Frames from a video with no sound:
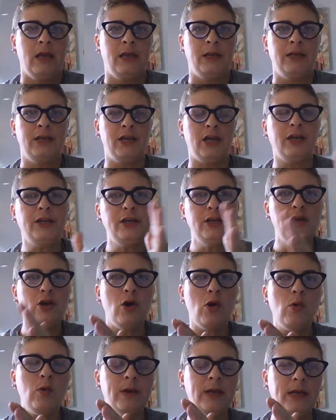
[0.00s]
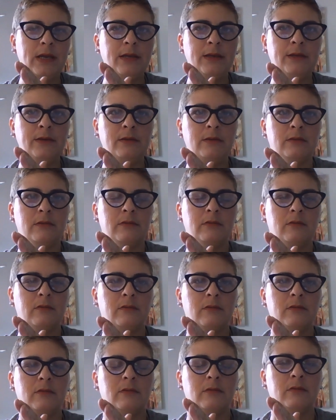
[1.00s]
Not knowing
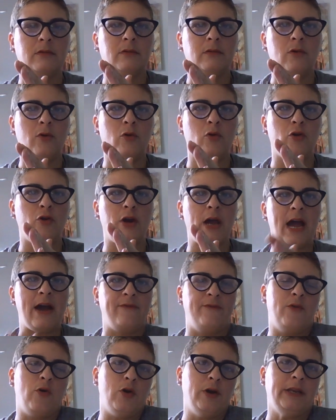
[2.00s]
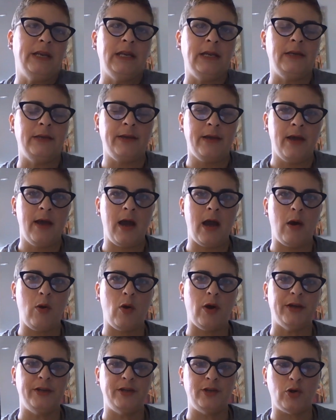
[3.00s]
or avoiding how
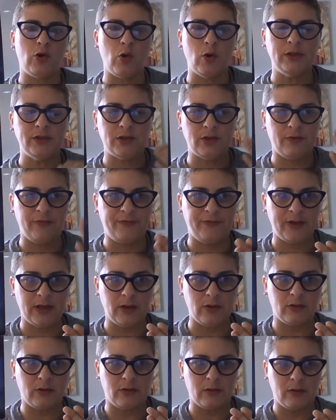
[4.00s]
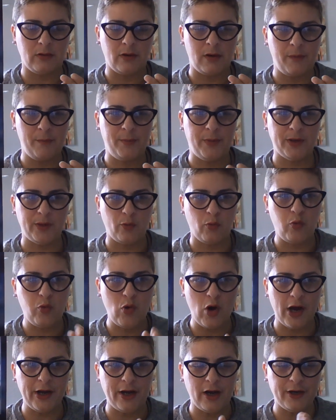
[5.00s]
are you going to feel, but
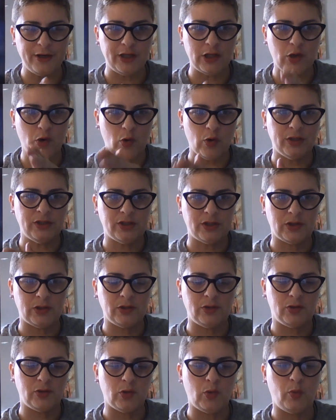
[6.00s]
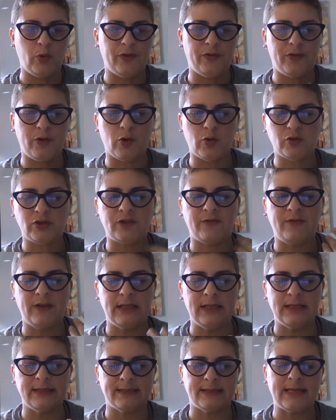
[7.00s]
what are you going to do with those
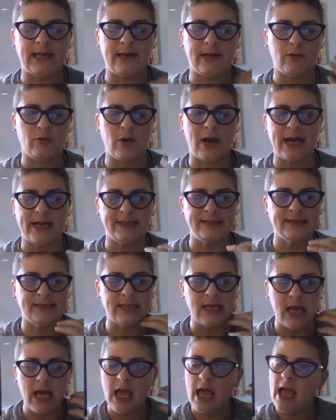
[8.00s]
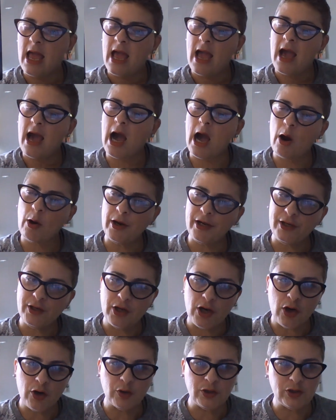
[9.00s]
feelings that arise? How are you
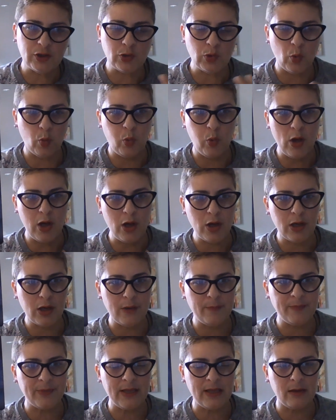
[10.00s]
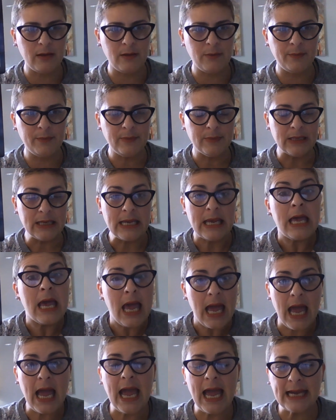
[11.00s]
going to welcome them,
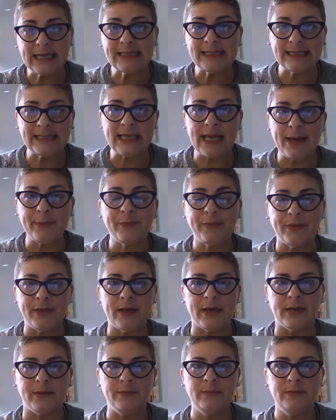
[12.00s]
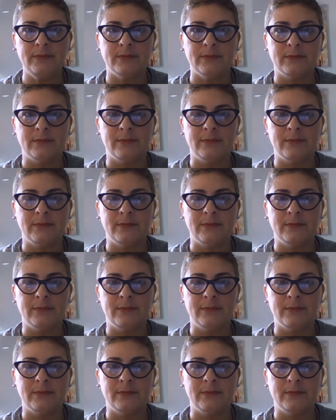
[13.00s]
accept them,